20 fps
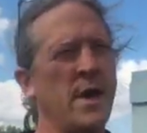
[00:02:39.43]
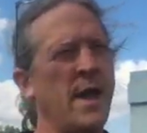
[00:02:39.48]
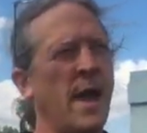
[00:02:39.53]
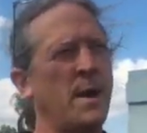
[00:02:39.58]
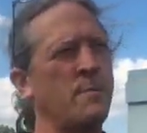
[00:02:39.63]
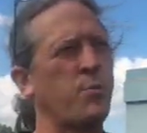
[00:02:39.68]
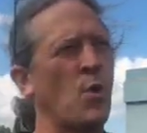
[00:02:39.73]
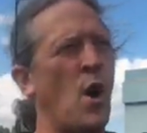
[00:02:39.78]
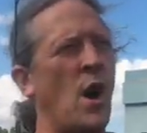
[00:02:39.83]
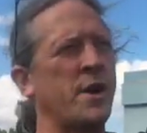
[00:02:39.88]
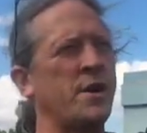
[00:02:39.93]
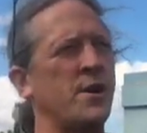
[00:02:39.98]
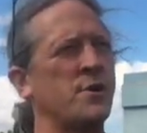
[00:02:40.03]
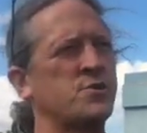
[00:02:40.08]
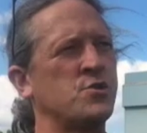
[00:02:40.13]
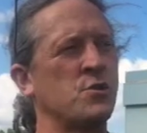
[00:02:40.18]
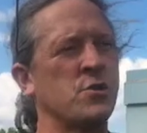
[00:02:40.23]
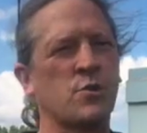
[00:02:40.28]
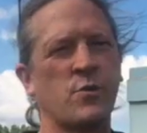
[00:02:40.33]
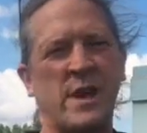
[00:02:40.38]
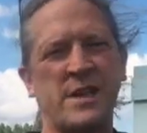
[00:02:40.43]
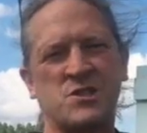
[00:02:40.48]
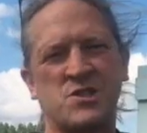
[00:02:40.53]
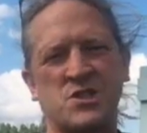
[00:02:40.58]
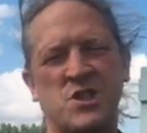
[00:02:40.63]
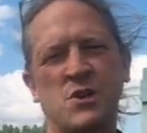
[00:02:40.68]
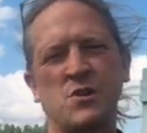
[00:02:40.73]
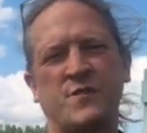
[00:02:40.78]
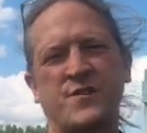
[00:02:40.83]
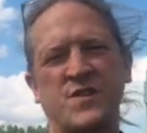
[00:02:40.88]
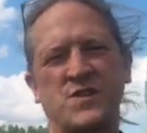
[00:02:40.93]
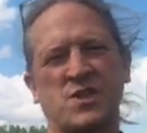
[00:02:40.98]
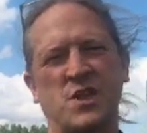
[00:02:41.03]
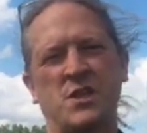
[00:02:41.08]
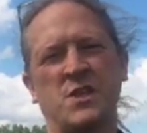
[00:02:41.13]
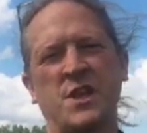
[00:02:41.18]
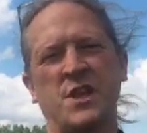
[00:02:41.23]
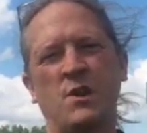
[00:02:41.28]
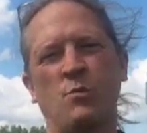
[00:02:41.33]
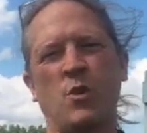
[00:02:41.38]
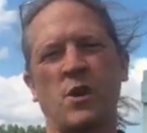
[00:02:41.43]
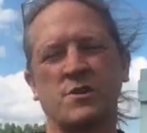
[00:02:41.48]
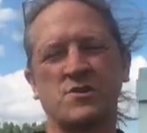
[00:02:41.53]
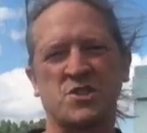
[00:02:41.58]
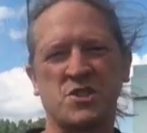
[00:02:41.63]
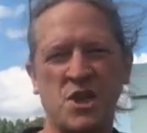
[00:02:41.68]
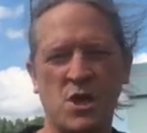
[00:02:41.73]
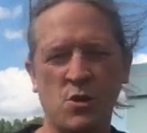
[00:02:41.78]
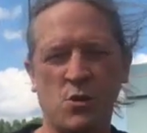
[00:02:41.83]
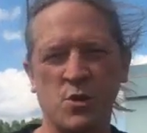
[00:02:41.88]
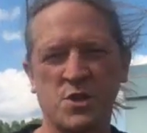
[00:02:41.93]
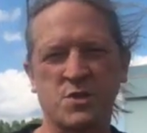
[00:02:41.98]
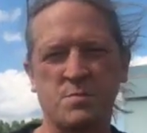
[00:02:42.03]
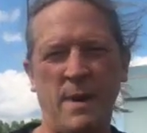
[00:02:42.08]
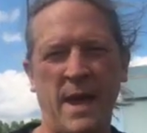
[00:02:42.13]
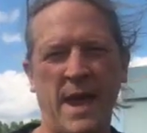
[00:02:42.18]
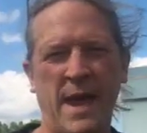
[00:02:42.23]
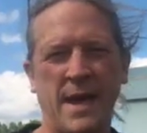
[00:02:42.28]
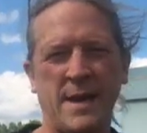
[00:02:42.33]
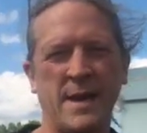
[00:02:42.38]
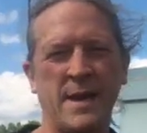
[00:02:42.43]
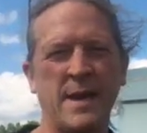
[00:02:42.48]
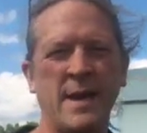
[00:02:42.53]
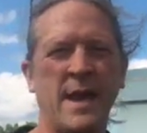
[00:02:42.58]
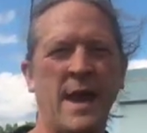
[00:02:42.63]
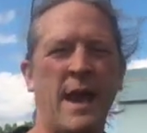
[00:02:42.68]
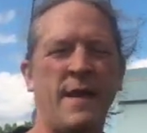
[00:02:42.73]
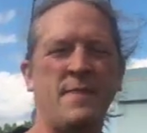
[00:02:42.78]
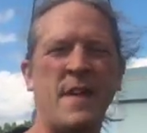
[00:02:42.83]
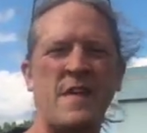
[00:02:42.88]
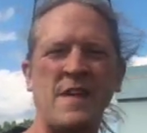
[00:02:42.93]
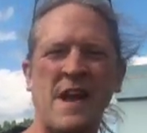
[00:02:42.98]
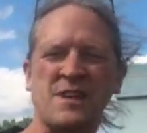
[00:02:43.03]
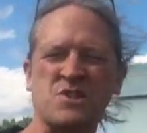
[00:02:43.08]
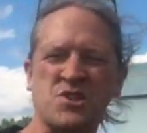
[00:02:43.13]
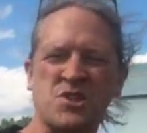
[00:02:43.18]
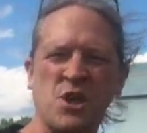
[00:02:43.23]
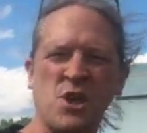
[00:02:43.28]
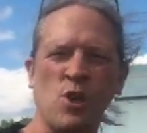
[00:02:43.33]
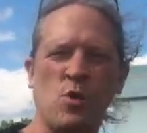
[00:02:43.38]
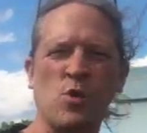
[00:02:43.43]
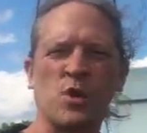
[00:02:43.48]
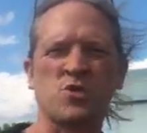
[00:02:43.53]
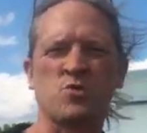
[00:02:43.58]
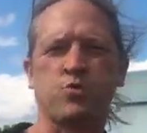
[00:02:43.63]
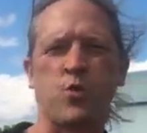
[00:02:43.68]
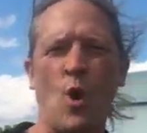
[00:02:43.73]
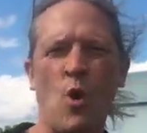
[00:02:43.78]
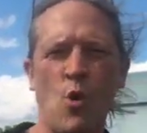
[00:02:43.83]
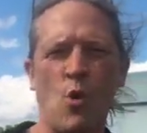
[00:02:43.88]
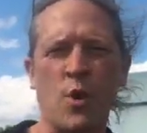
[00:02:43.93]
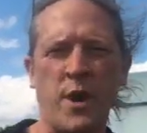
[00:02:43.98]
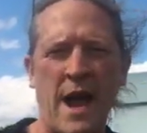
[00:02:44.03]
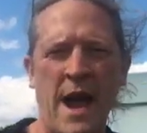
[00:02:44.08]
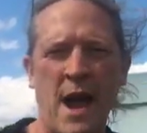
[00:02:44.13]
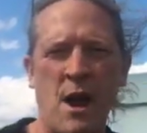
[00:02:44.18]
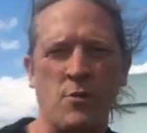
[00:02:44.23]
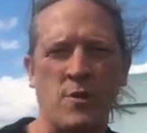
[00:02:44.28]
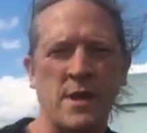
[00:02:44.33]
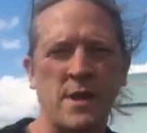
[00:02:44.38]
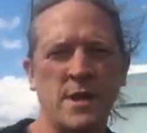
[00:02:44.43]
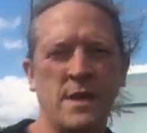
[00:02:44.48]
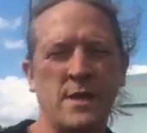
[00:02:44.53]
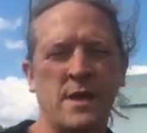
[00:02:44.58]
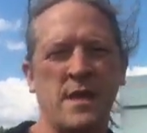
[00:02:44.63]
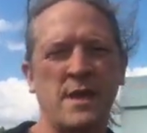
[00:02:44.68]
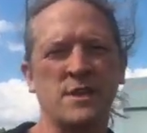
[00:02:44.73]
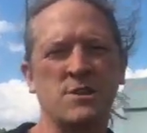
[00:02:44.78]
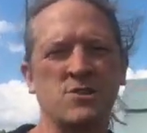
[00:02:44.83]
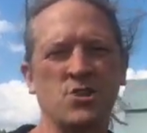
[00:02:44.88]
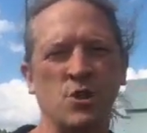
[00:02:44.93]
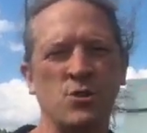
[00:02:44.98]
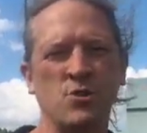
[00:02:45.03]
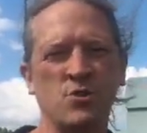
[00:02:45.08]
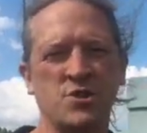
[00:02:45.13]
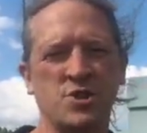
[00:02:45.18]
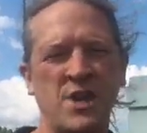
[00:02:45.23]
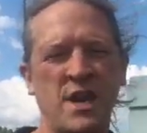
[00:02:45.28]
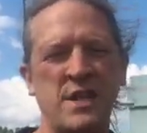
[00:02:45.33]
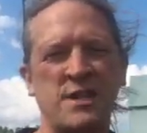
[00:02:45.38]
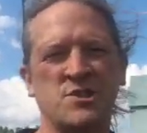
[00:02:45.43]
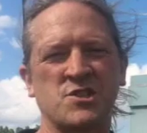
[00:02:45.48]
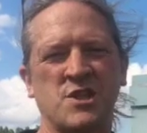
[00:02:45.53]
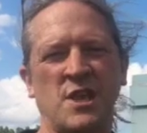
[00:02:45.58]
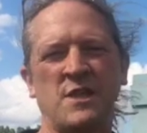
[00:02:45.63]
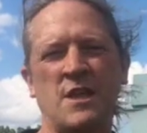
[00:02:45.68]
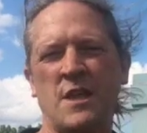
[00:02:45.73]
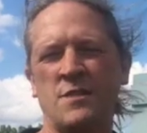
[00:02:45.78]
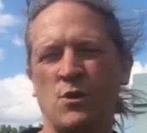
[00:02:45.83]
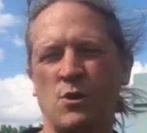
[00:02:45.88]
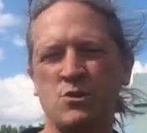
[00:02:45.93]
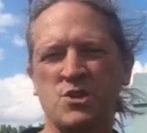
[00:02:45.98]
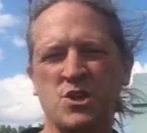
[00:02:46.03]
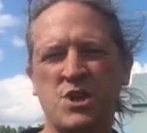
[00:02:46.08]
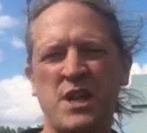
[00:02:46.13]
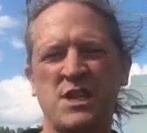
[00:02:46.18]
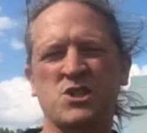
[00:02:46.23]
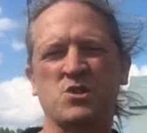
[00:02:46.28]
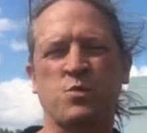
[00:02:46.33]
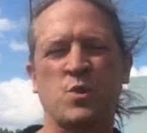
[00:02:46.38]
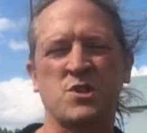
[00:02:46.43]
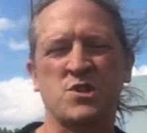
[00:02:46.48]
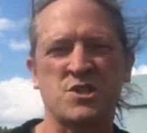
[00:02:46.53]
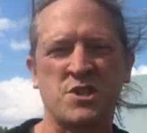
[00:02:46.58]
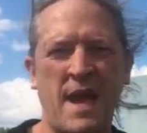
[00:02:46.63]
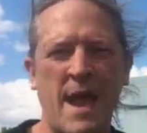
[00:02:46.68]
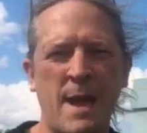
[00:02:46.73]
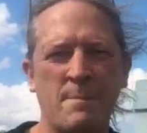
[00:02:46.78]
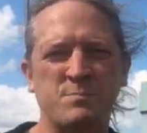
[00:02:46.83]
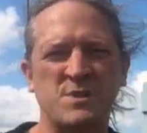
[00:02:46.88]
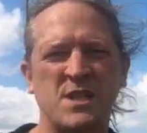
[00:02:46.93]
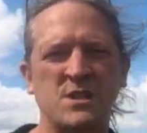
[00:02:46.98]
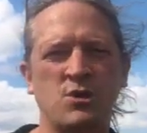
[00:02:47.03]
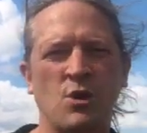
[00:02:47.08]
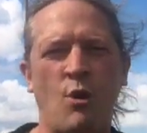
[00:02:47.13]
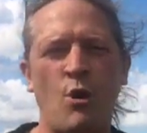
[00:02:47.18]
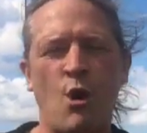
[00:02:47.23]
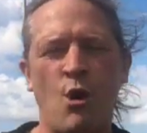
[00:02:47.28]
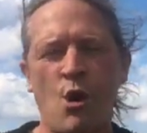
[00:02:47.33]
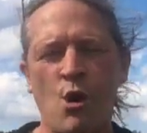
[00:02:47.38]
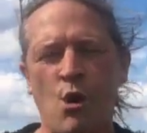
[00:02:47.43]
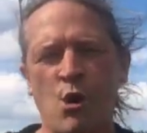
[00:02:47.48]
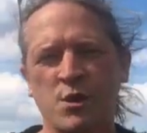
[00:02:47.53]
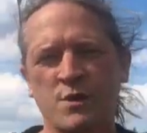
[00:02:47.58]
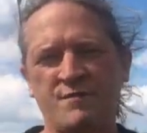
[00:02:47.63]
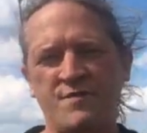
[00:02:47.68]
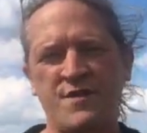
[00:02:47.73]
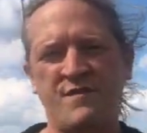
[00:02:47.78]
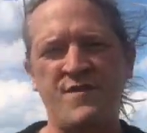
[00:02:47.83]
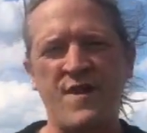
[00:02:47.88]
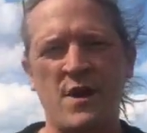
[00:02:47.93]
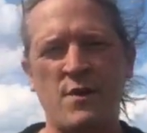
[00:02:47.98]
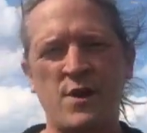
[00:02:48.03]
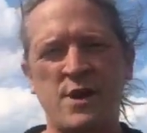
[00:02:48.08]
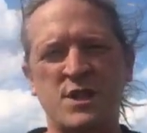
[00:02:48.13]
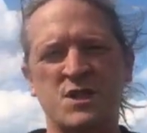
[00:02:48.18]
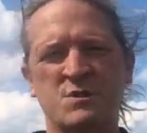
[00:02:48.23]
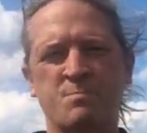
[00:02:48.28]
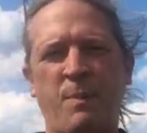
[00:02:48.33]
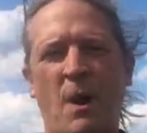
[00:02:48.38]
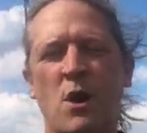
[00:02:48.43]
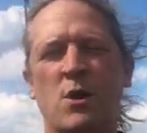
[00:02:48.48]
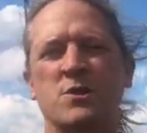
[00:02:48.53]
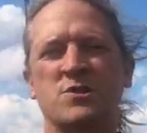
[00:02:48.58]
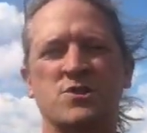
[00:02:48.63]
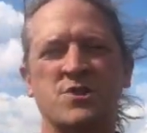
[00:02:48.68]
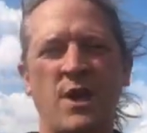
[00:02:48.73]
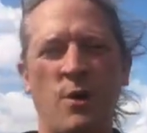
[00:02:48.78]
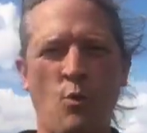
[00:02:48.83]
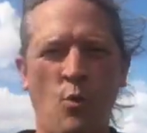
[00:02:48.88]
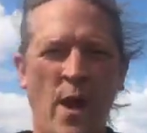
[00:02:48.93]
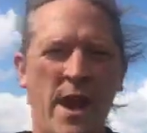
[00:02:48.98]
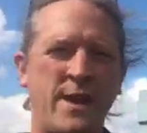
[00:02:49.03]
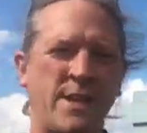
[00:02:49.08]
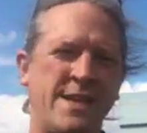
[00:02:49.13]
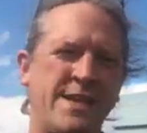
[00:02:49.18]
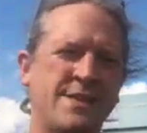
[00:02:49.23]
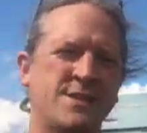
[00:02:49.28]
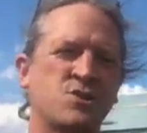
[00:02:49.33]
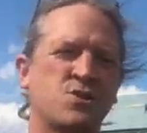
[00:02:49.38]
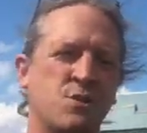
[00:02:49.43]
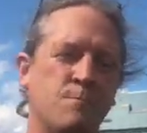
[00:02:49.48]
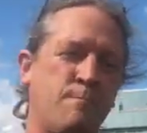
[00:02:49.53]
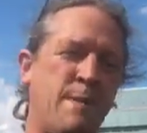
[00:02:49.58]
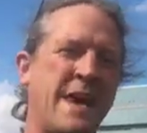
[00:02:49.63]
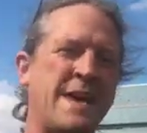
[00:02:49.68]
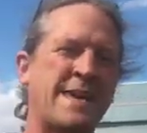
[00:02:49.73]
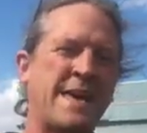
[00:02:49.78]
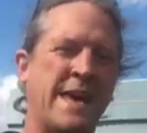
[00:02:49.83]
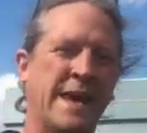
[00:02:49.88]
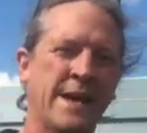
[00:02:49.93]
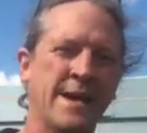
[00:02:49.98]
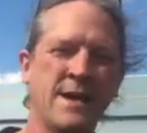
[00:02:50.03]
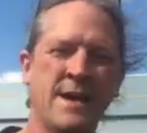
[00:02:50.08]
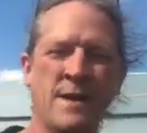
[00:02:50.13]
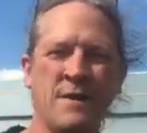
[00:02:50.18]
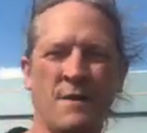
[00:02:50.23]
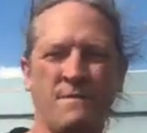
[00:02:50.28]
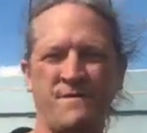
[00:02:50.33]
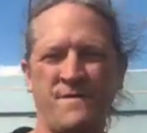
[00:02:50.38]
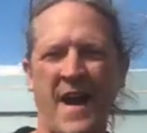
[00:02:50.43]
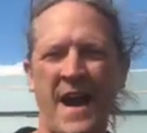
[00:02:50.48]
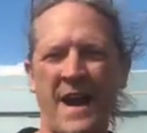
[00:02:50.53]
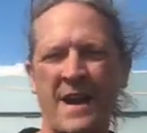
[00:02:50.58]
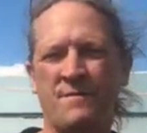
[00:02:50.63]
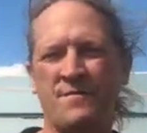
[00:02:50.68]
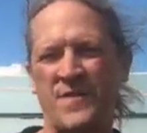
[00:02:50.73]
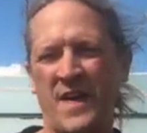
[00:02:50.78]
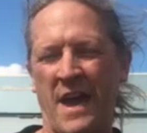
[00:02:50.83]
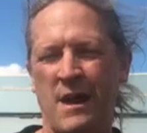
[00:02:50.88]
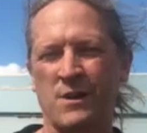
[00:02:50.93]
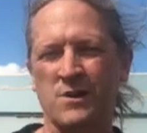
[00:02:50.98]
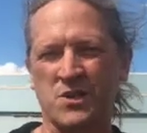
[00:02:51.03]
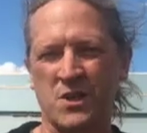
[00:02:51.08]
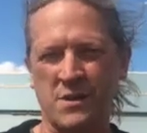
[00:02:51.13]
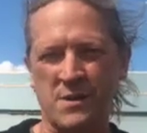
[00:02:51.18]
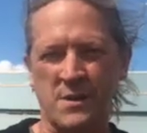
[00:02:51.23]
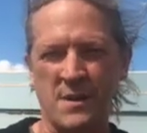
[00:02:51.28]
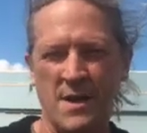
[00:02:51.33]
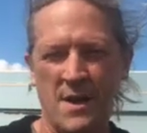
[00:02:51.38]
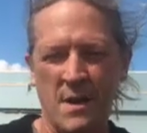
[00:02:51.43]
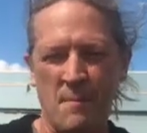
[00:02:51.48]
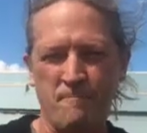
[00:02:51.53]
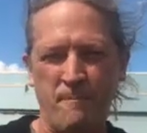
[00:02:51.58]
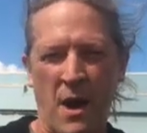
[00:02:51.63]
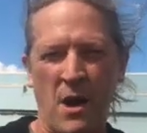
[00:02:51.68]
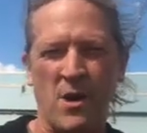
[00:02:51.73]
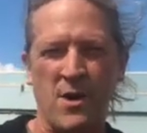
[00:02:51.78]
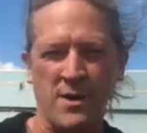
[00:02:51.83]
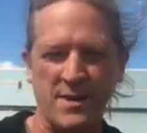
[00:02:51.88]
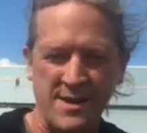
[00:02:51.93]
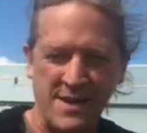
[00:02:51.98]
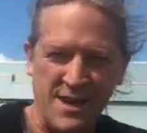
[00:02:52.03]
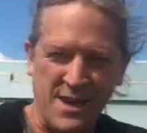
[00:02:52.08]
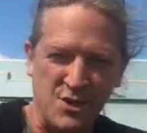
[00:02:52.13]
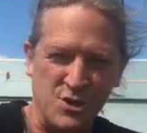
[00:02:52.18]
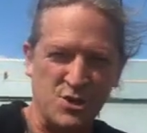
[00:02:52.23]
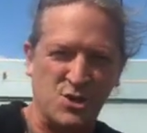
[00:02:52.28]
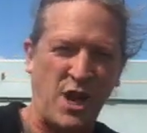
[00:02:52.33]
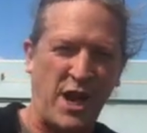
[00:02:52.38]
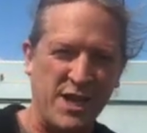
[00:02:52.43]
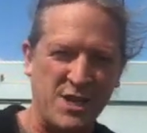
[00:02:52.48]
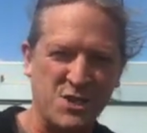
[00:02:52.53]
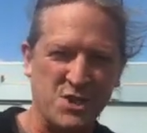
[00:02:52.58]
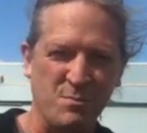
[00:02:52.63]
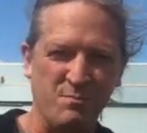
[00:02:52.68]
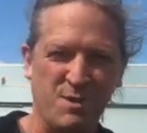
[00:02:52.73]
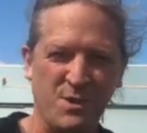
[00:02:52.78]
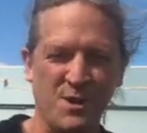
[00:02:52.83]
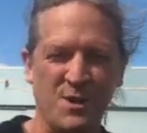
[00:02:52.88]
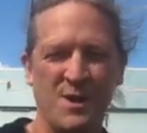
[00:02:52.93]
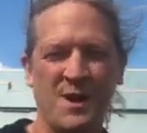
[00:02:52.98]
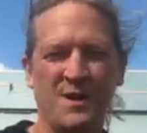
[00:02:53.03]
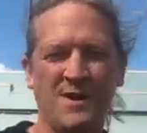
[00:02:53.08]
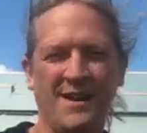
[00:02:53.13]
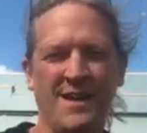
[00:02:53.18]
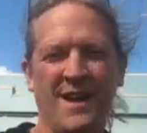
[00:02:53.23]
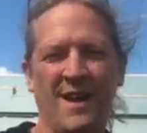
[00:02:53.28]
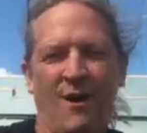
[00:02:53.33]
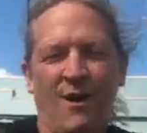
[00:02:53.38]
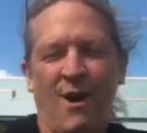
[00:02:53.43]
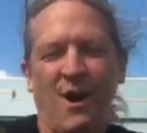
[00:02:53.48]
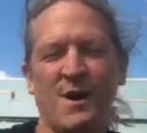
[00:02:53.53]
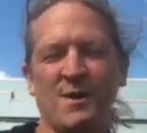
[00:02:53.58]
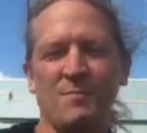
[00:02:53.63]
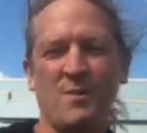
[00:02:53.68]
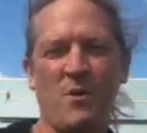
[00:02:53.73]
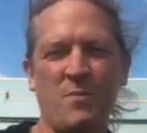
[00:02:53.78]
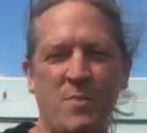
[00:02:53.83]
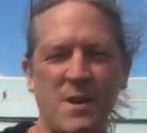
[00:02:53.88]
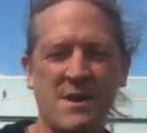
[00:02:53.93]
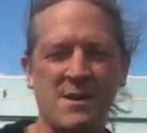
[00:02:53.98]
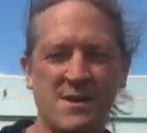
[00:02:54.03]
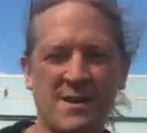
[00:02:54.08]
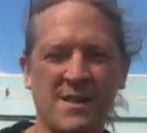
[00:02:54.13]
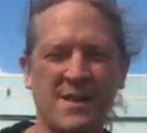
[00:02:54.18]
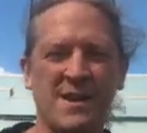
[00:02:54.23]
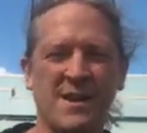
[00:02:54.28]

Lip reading: and brought here to a great steel facility where steel was made. And then that steel was rolled out into sheets, and then those sheets were stamped into all of the various parts that went into making a 5,000 part interchangeable automobile